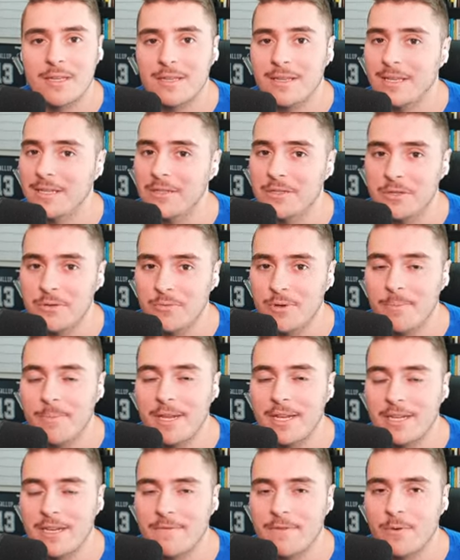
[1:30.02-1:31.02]
can do it
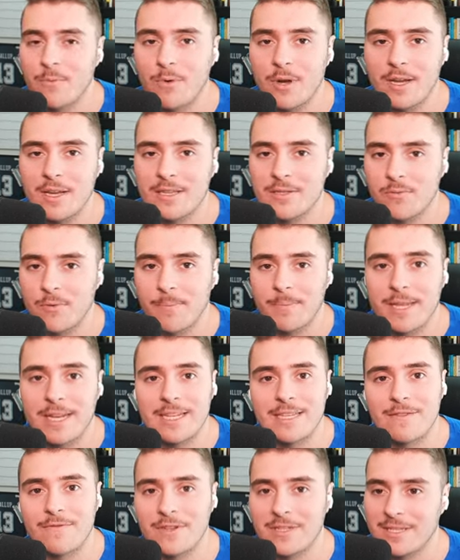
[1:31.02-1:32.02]
many different ways with many
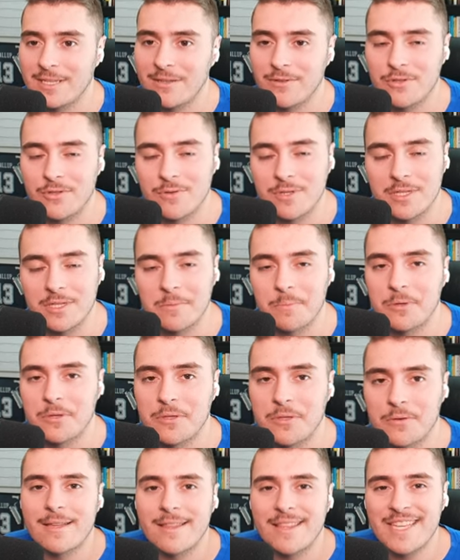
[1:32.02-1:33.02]
different skill trees to
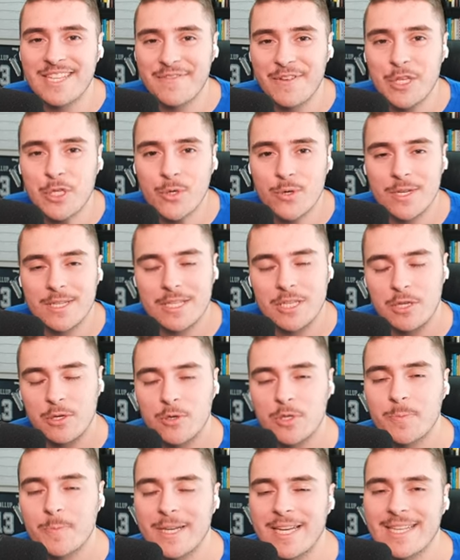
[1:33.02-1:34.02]
pursue. This feature is
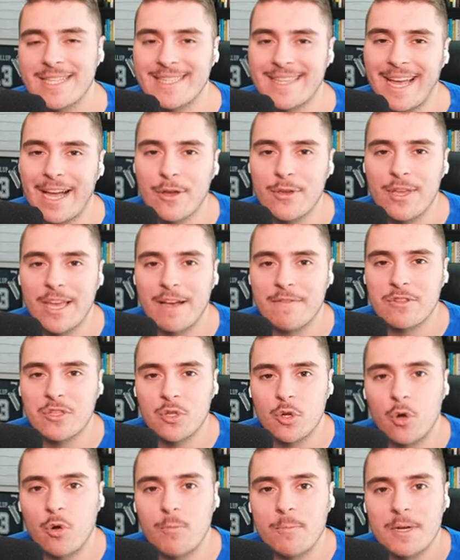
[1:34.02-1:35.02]
huge because now you have
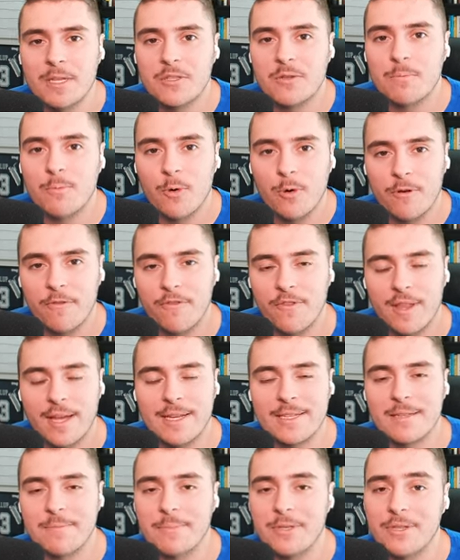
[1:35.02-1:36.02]
so much more
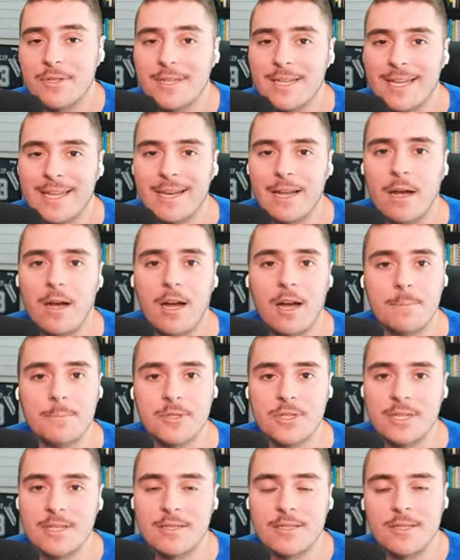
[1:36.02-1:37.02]
flexibility and
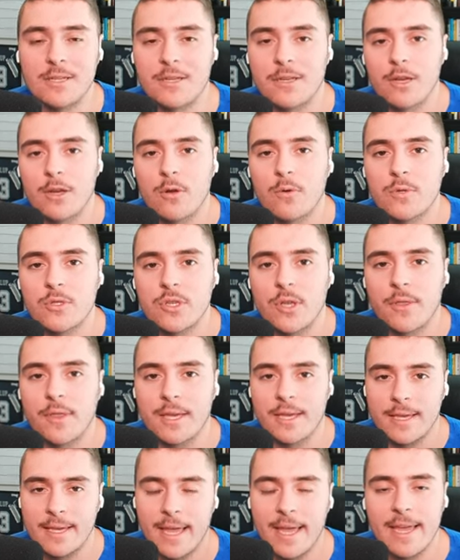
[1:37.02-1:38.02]
options to coach the
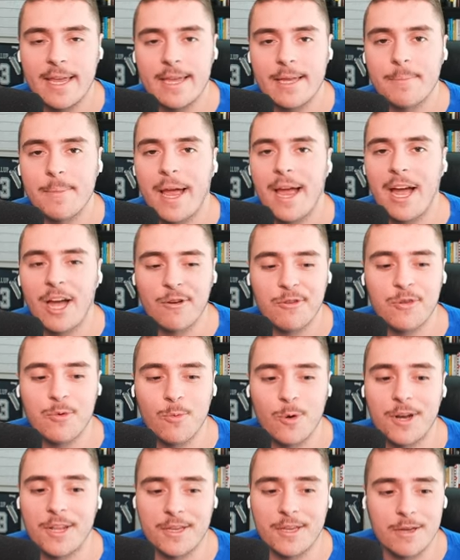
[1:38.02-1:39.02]
game how you
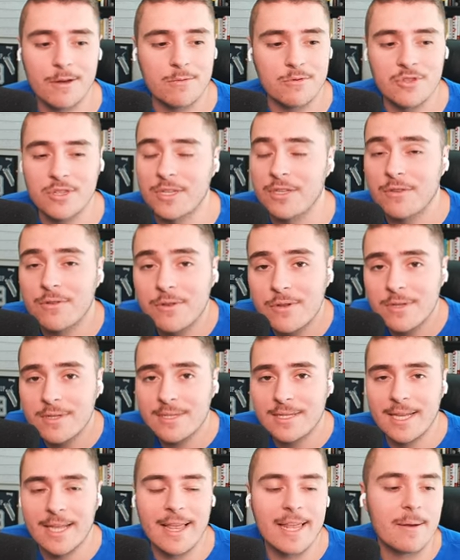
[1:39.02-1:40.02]
want to coach it. You couldn't
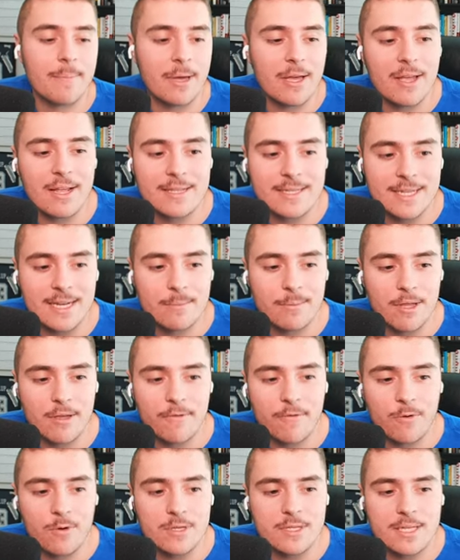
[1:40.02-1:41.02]
say that about NCAA
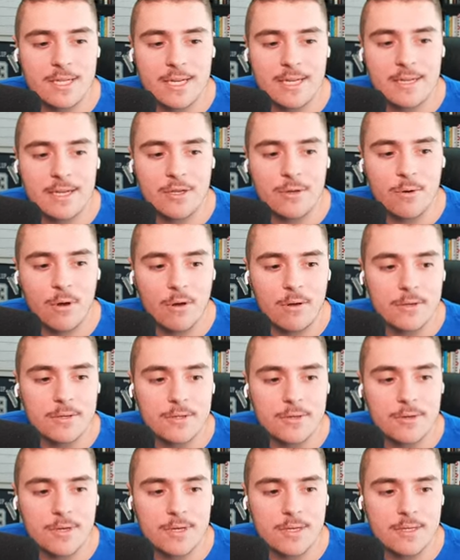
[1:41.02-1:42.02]
14, and you
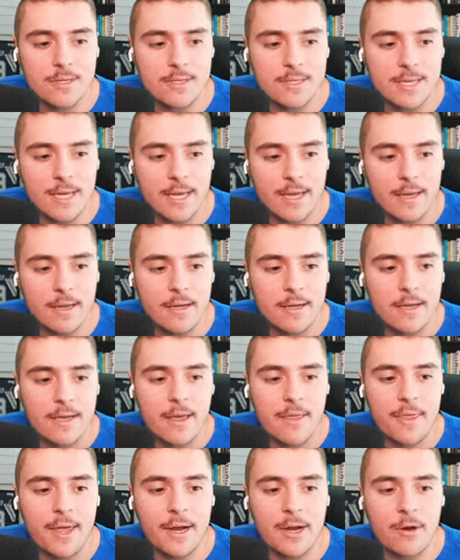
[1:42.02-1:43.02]
also couldn't say
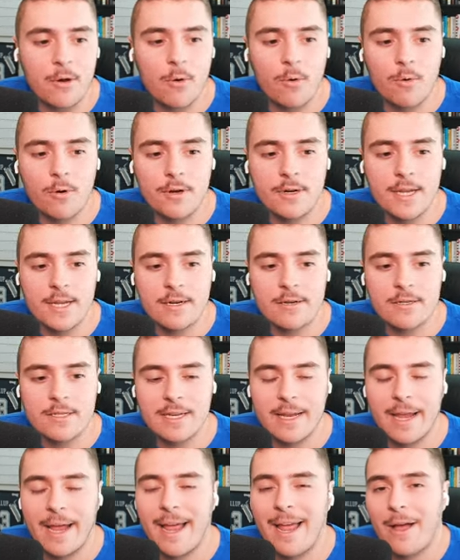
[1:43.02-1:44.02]
that coordinators
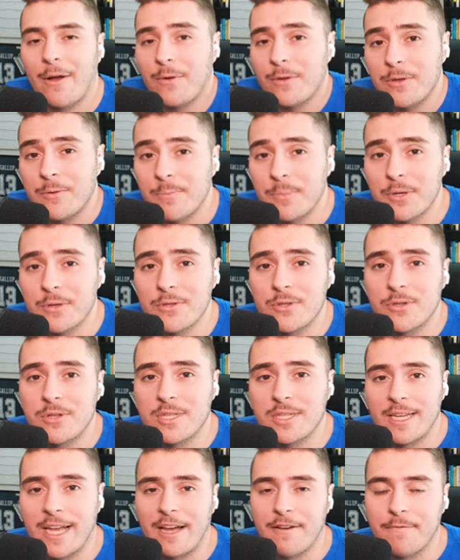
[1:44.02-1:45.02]
and how you build your
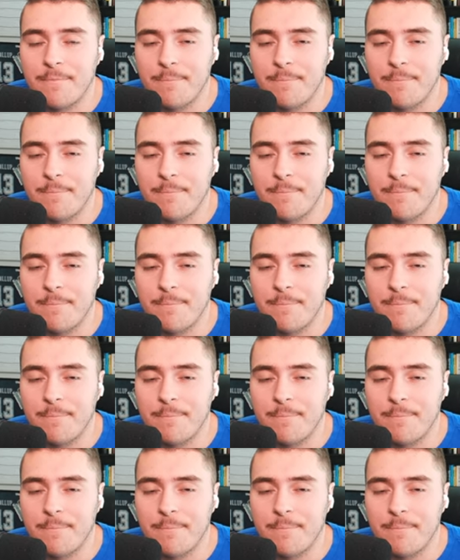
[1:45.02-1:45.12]
staff